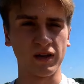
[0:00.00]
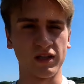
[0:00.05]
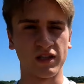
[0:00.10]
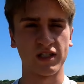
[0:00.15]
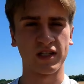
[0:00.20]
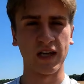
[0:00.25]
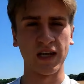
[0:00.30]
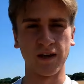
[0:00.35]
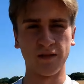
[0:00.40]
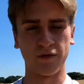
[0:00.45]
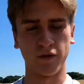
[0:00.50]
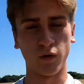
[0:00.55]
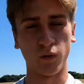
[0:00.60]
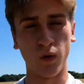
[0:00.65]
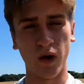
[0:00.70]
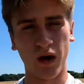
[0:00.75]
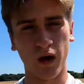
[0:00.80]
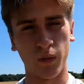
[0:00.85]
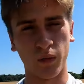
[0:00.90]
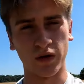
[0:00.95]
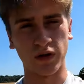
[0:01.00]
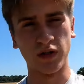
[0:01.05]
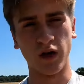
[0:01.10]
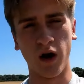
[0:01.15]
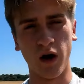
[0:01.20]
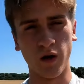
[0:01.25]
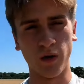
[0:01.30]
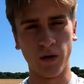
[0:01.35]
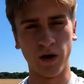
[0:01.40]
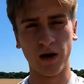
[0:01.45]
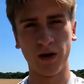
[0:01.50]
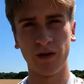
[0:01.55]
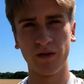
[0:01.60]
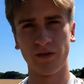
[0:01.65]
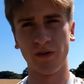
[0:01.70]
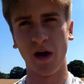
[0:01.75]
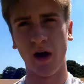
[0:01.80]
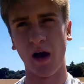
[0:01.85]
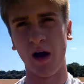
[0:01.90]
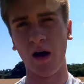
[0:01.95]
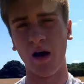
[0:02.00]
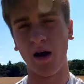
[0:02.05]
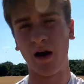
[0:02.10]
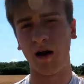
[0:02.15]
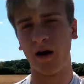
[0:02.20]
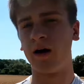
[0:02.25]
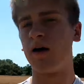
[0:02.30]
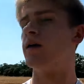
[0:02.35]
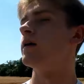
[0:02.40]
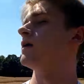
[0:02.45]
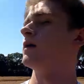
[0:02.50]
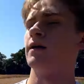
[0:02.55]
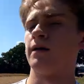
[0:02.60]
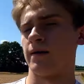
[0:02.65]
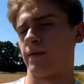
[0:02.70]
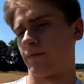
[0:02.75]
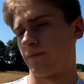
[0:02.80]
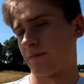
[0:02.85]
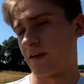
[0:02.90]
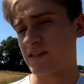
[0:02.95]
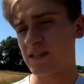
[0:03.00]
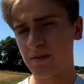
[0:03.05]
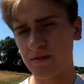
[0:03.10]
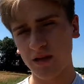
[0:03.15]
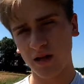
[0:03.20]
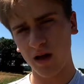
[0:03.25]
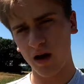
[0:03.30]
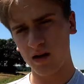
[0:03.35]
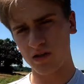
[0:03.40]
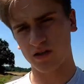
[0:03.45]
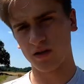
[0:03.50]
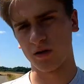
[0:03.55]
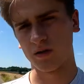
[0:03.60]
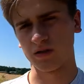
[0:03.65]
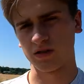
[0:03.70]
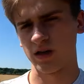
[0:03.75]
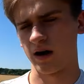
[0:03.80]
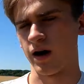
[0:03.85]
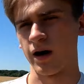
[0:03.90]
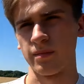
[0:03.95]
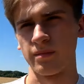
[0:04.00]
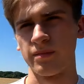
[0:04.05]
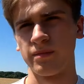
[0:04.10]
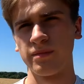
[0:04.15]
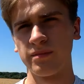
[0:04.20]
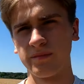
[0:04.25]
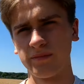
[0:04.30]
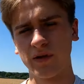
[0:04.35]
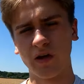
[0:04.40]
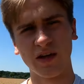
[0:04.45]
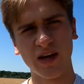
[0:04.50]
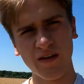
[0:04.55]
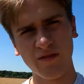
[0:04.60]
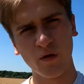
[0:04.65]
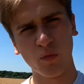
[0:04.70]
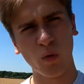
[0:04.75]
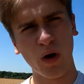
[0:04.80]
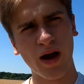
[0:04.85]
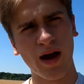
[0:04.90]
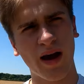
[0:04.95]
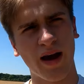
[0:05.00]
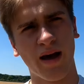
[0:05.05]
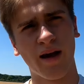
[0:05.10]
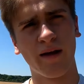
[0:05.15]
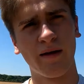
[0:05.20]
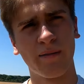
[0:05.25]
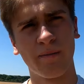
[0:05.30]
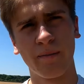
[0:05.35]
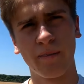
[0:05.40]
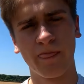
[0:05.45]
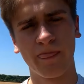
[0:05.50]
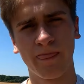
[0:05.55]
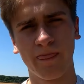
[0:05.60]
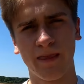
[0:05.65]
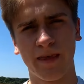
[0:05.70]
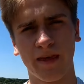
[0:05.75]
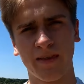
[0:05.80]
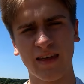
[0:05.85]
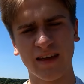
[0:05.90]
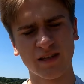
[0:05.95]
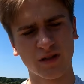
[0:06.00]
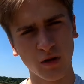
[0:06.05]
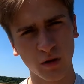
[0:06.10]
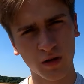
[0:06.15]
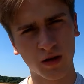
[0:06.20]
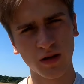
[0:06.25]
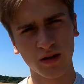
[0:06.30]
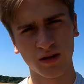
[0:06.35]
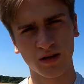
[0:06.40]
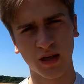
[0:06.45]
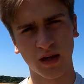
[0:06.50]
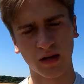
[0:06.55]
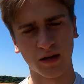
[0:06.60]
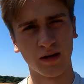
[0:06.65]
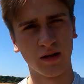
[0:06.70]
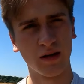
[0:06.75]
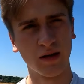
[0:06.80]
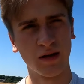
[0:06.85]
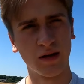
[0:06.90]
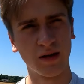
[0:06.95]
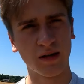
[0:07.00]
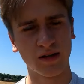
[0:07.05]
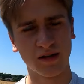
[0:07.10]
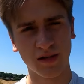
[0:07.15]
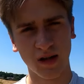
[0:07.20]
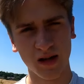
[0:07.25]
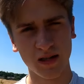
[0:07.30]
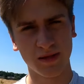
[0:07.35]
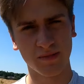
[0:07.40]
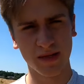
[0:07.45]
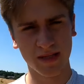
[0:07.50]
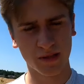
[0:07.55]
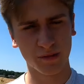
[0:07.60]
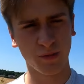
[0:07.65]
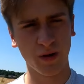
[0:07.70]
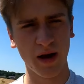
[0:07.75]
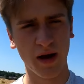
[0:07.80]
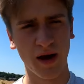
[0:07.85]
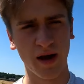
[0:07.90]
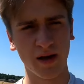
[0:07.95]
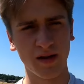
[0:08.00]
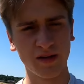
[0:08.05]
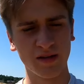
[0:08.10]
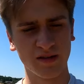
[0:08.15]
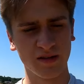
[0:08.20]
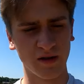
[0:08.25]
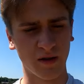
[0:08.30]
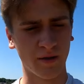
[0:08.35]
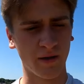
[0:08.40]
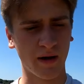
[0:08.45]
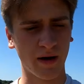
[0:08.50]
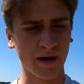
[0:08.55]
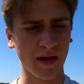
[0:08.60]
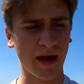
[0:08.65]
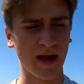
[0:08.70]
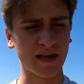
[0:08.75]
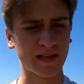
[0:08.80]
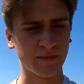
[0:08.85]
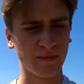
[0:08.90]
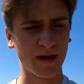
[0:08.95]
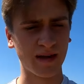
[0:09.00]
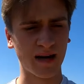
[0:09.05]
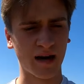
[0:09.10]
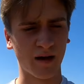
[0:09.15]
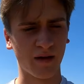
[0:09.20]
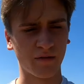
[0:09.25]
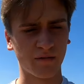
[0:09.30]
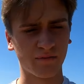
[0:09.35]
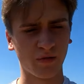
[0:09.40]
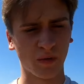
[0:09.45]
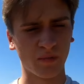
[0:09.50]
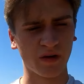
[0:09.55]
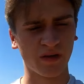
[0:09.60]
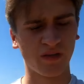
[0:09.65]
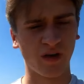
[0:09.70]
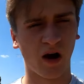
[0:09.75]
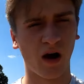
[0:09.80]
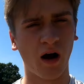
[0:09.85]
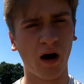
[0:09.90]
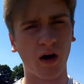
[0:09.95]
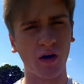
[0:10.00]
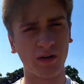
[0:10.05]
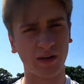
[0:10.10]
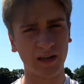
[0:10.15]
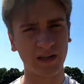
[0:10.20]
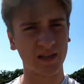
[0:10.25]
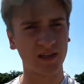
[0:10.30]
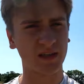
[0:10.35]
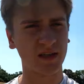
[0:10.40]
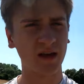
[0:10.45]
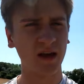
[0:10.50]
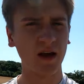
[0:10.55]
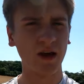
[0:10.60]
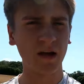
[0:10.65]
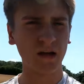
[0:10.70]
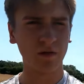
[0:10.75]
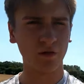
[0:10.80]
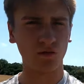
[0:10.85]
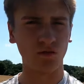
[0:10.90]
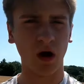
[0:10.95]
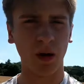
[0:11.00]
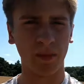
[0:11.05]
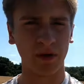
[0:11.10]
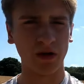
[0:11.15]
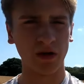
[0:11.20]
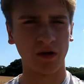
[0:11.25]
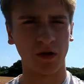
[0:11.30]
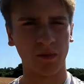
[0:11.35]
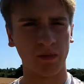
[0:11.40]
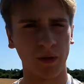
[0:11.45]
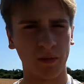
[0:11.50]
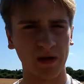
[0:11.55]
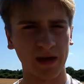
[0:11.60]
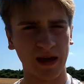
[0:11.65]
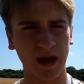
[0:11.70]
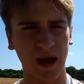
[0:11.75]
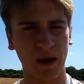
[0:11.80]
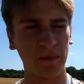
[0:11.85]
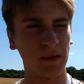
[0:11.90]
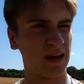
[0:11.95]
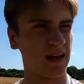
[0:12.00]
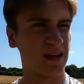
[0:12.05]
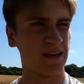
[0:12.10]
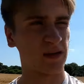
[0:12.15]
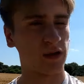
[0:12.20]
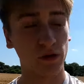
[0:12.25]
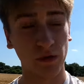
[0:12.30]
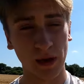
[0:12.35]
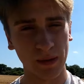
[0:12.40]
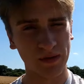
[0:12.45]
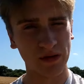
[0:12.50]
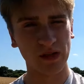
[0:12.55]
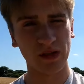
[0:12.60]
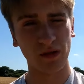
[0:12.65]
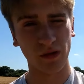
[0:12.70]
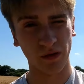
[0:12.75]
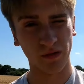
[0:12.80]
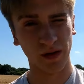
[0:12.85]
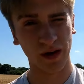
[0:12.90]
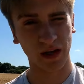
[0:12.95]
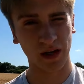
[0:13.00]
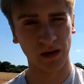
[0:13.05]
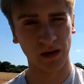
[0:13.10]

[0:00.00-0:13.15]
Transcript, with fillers: in the scene for a while would know that uh, they seem to last a long time, but never wear. And that's not a good thing, because tyres are meant to wear. So uh, yeah, it's made out of probably the hardest rubber you could probably get, meaning the grip's not very